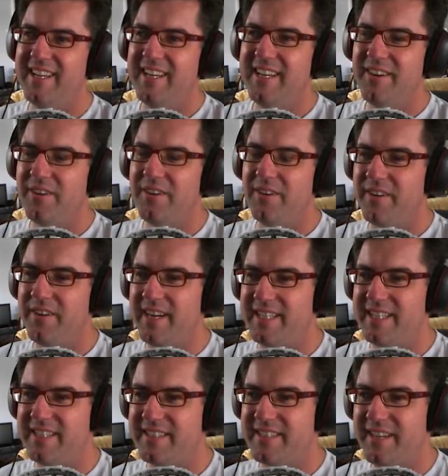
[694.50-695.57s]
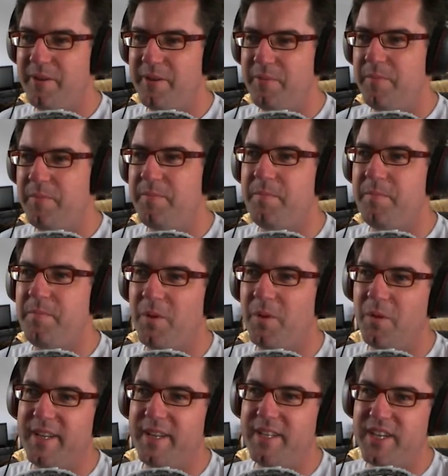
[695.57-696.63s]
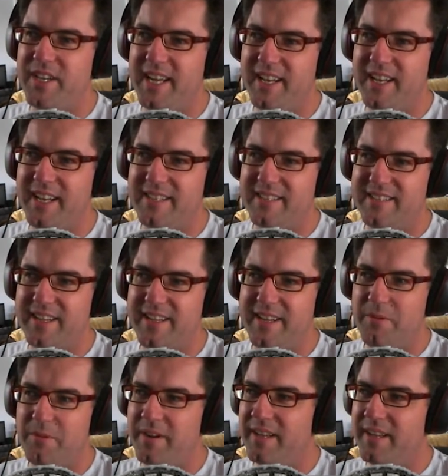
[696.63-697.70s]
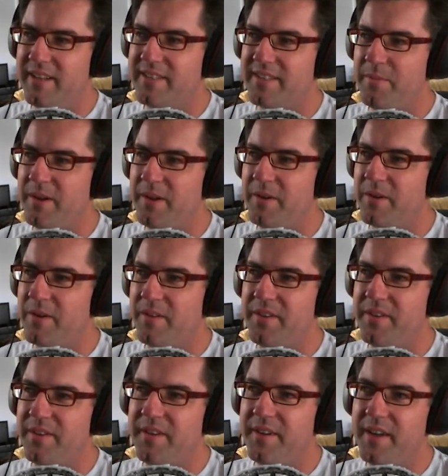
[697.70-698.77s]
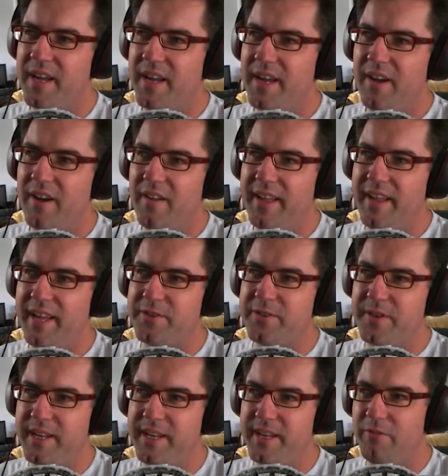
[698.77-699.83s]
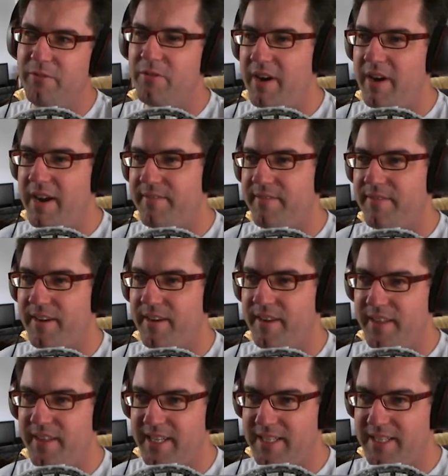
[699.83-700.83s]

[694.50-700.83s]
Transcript: Alright, so pull the winch out. Let's see, what else can we hook onto? Oh, that tree right in front. That's